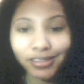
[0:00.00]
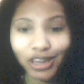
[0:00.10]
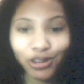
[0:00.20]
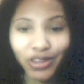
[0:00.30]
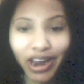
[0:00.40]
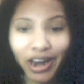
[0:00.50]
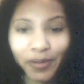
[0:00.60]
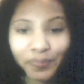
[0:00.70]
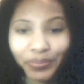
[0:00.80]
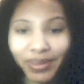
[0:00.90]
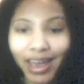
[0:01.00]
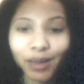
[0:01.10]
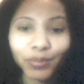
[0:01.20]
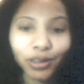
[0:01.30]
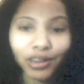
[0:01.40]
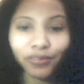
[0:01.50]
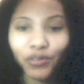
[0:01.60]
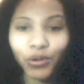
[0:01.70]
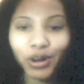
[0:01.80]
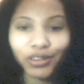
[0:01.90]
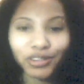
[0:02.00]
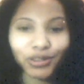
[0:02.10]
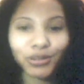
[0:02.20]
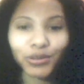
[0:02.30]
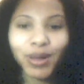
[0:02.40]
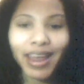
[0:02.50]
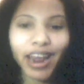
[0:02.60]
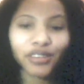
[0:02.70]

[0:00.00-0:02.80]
See you there, and I'm looking forward to